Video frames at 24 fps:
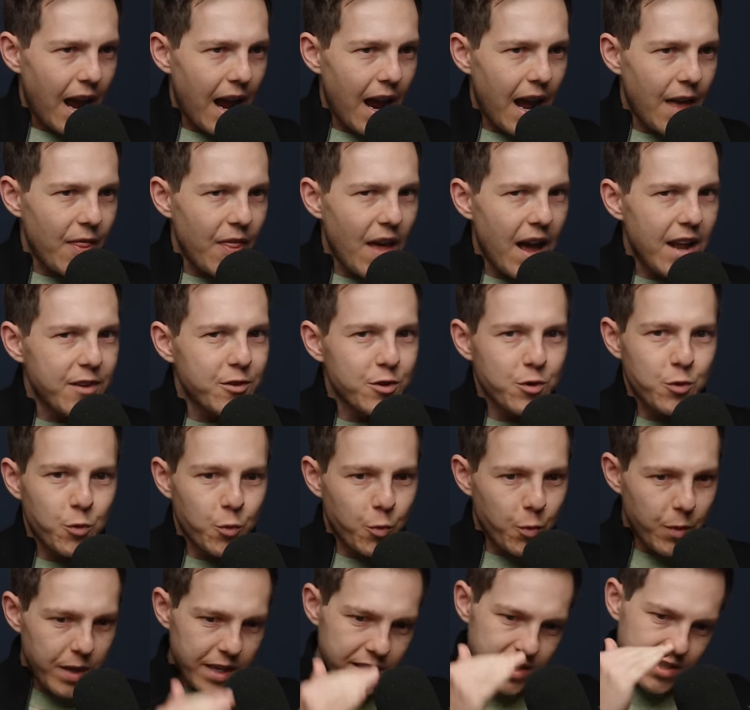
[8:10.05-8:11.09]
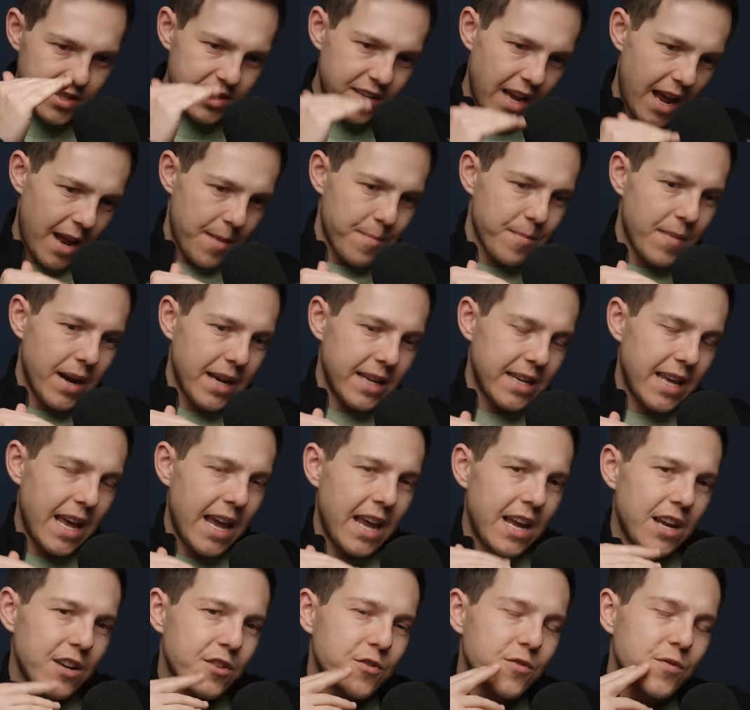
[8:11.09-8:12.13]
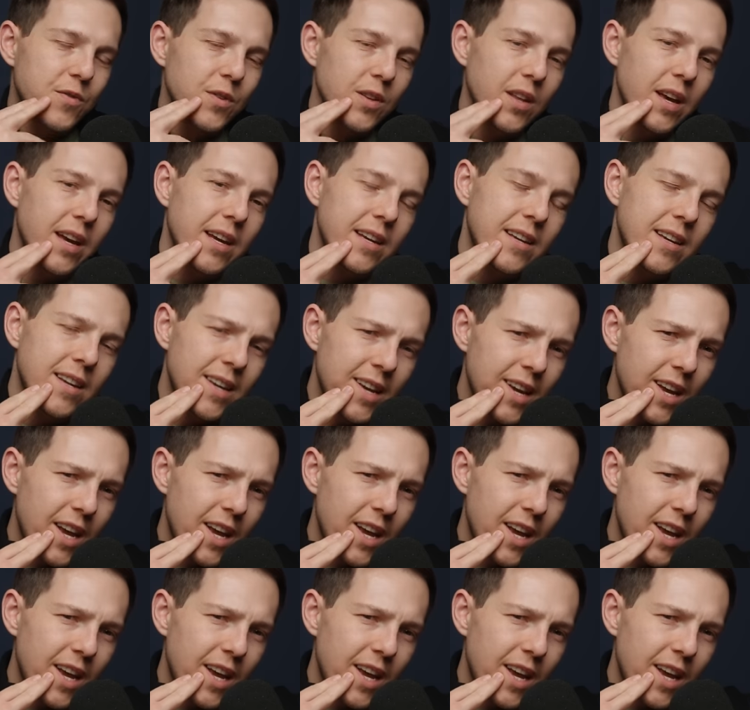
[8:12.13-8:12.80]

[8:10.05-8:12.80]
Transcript: and that just reset my gauge for like